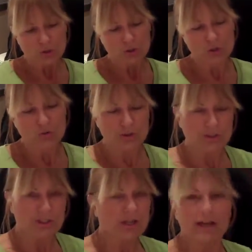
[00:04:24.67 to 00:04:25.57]
you
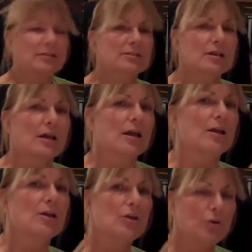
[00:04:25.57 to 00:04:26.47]
assess
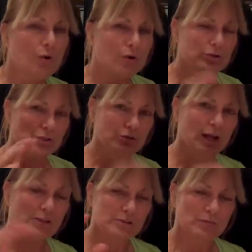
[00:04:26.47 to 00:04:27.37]
your
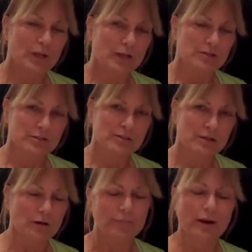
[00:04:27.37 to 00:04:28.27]
strengths and weaknesses,
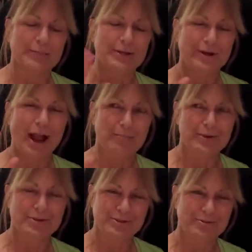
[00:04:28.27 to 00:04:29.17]
or pardon me, your
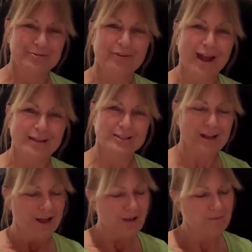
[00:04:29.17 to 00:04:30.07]
opportunities and threats
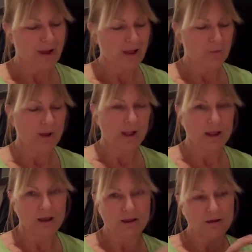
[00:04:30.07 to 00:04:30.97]
by way
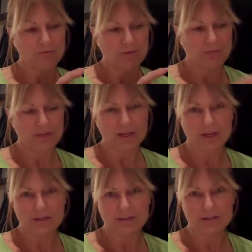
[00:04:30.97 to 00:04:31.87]
of
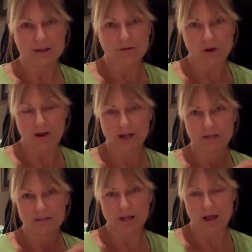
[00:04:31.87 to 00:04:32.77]
these
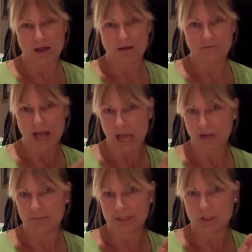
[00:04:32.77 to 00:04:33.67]
kinds of
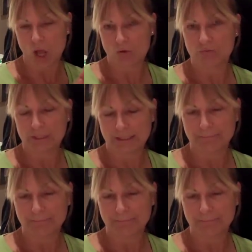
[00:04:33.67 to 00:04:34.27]
elements only.